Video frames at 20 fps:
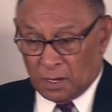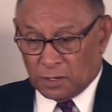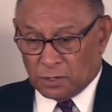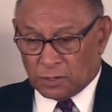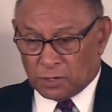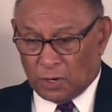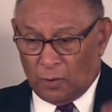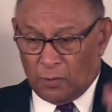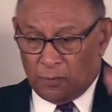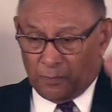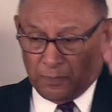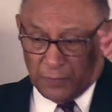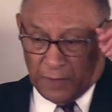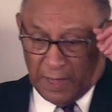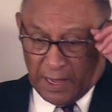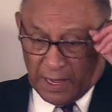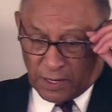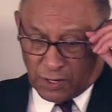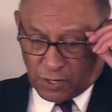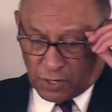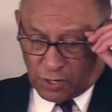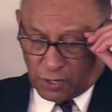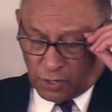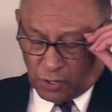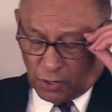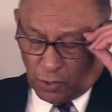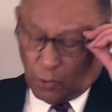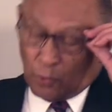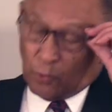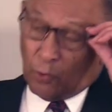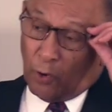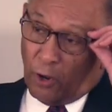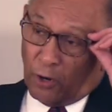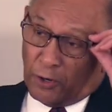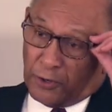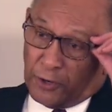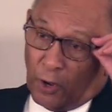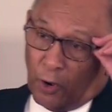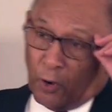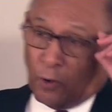So, as you all
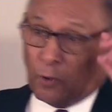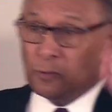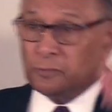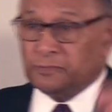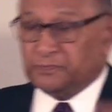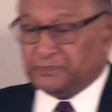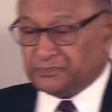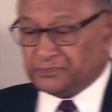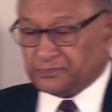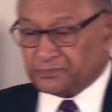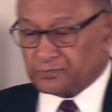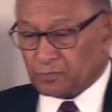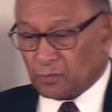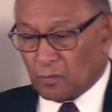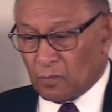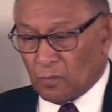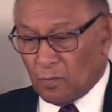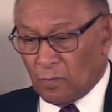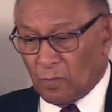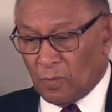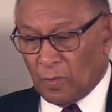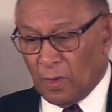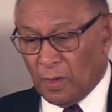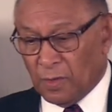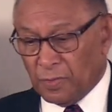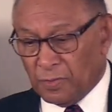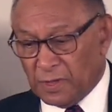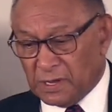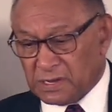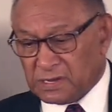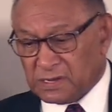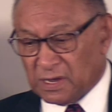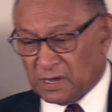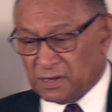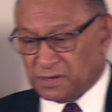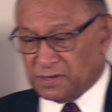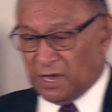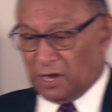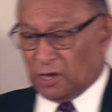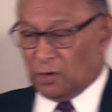know, this uh,
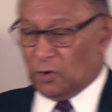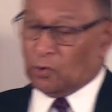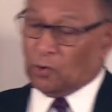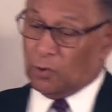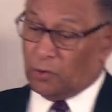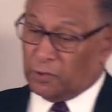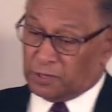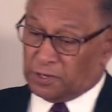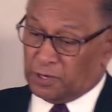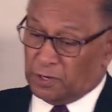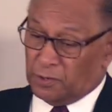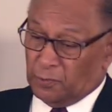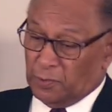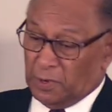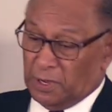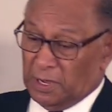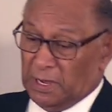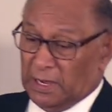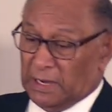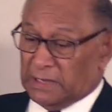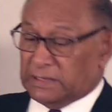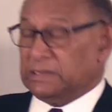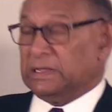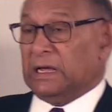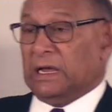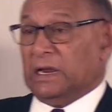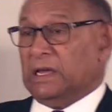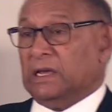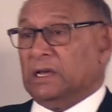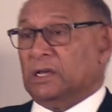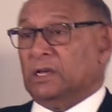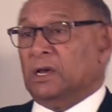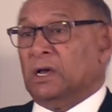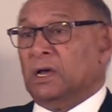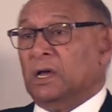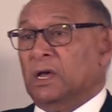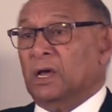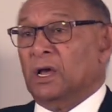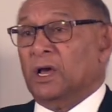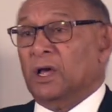second quarter we are studying
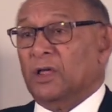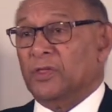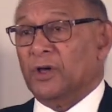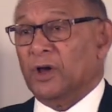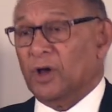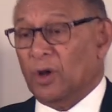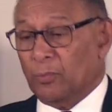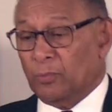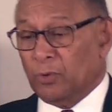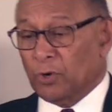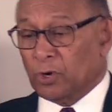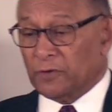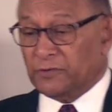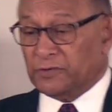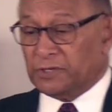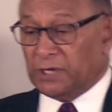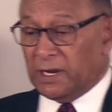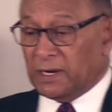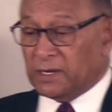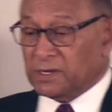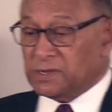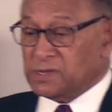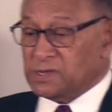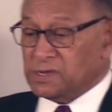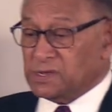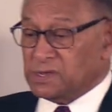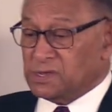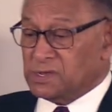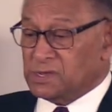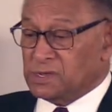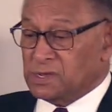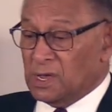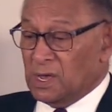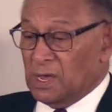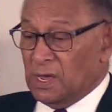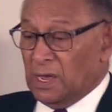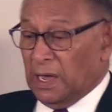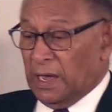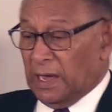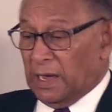the book of Genesis,
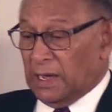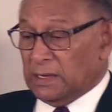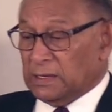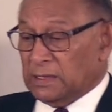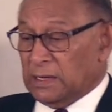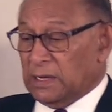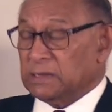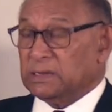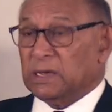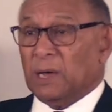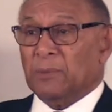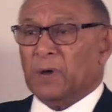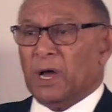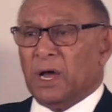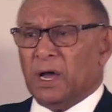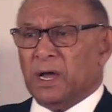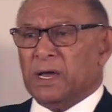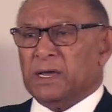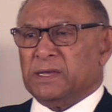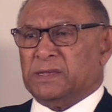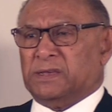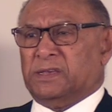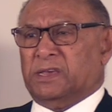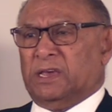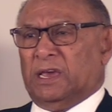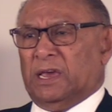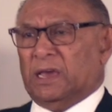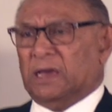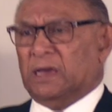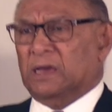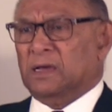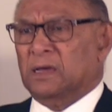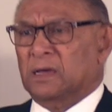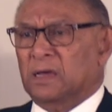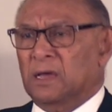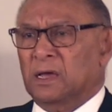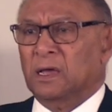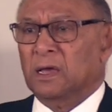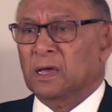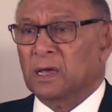and uh, some are asking,
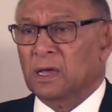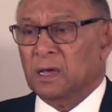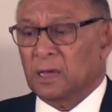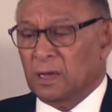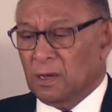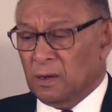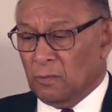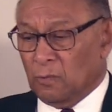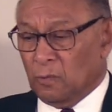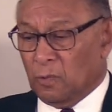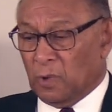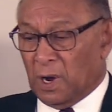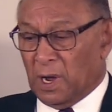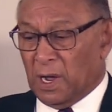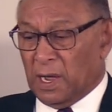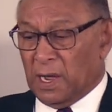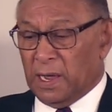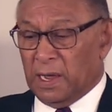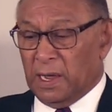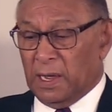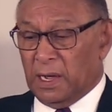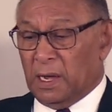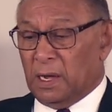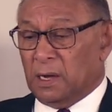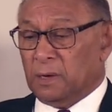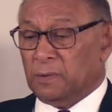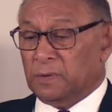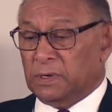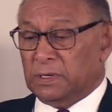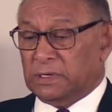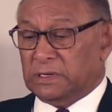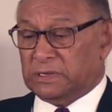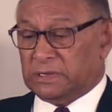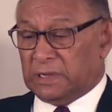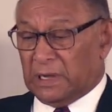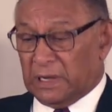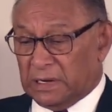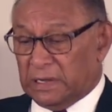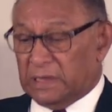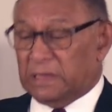why are we
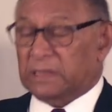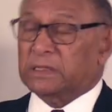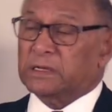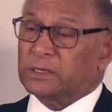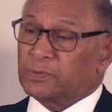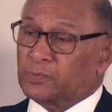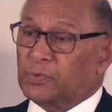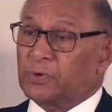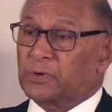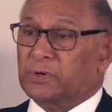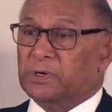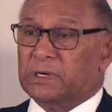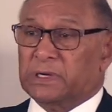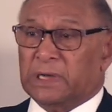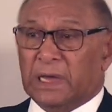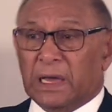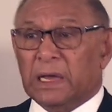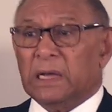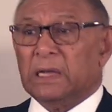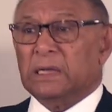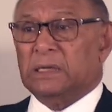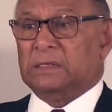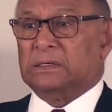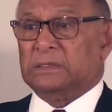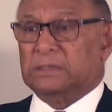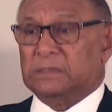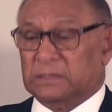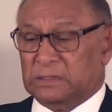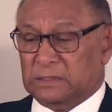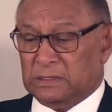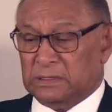studying this book again?